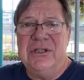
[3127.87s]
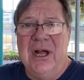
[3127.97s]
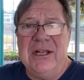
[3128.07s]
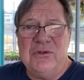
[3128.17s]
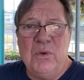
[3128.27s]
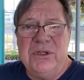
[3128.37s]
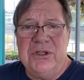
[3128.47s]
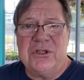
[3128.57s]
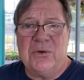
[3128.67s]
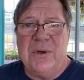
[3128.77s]
and that's what the
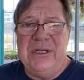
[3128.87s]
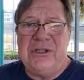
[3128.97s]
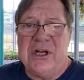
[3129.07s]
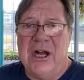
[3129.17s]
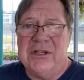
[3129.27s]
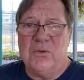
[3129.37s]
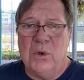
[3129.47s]
screenshots